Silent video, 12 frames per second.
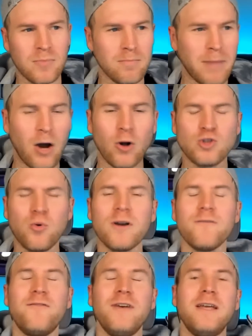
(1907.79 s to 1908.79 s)
My whole Twitter
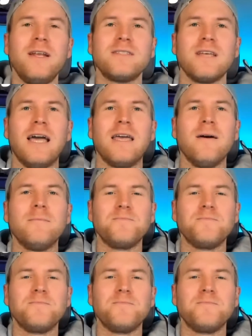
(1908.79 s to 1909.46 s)
feed is like,